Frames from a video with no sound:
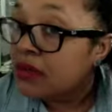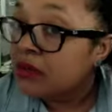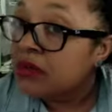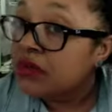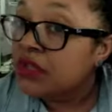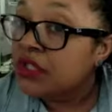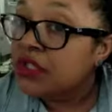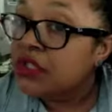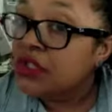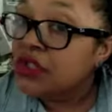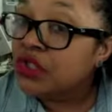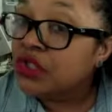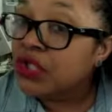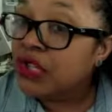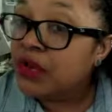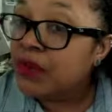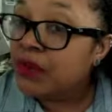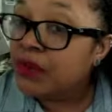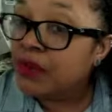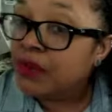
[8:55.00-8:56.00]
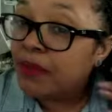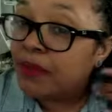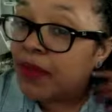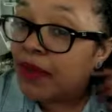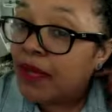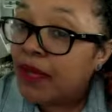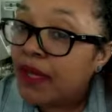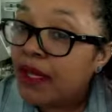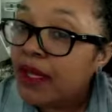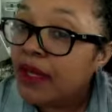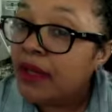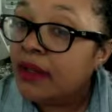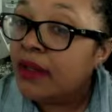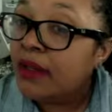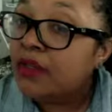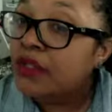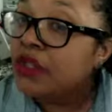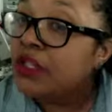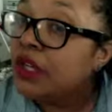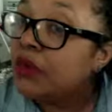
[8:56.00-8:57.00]
just to share with my
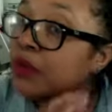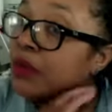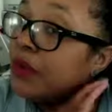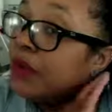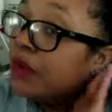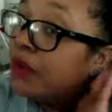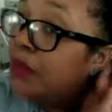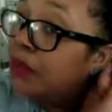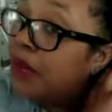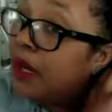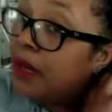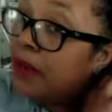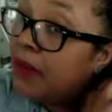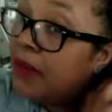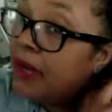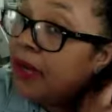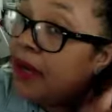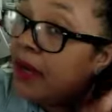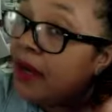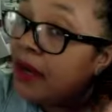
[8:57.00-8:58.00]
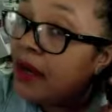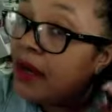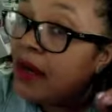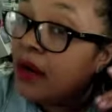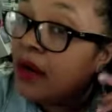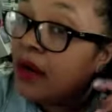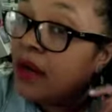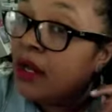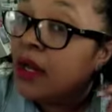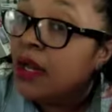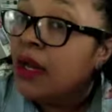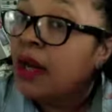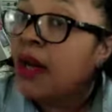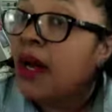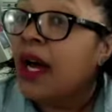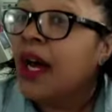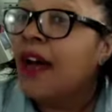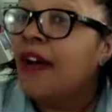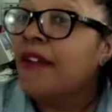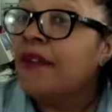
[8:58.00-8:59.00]
share with you about my hair,
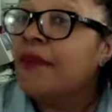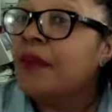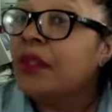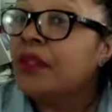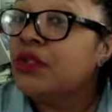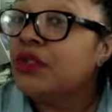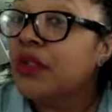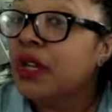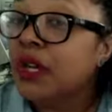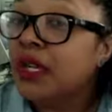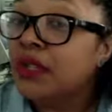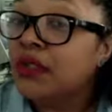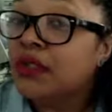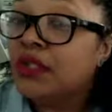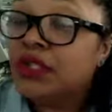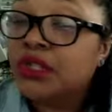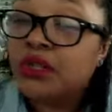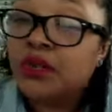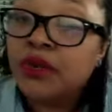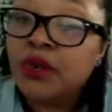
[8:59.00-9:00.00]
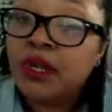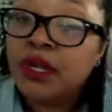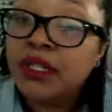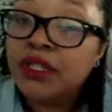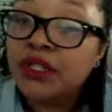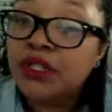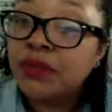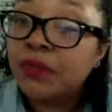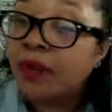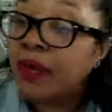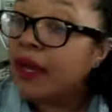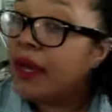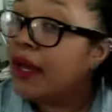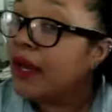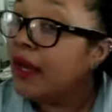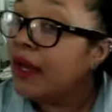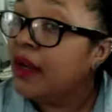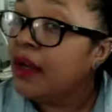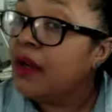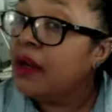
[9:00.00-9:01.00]
I've been trying to scratch my
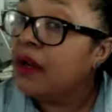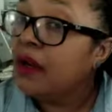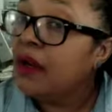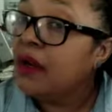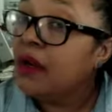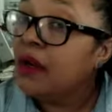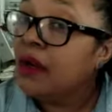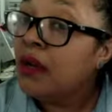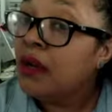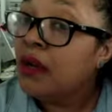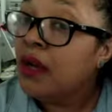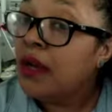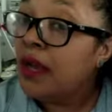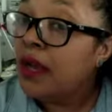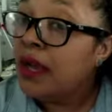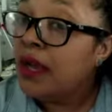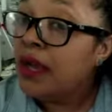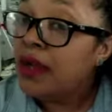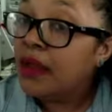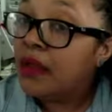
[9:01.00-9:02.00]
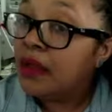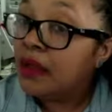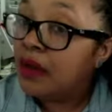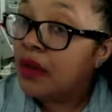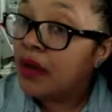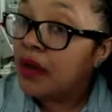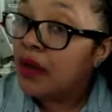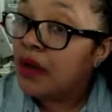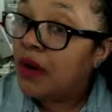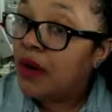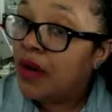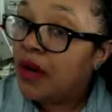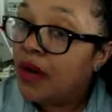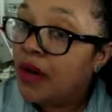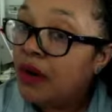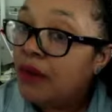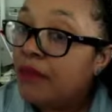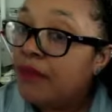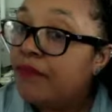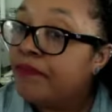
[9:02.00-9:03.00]
hair, and so
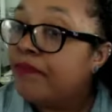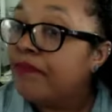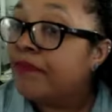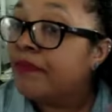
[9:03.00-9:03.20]
um,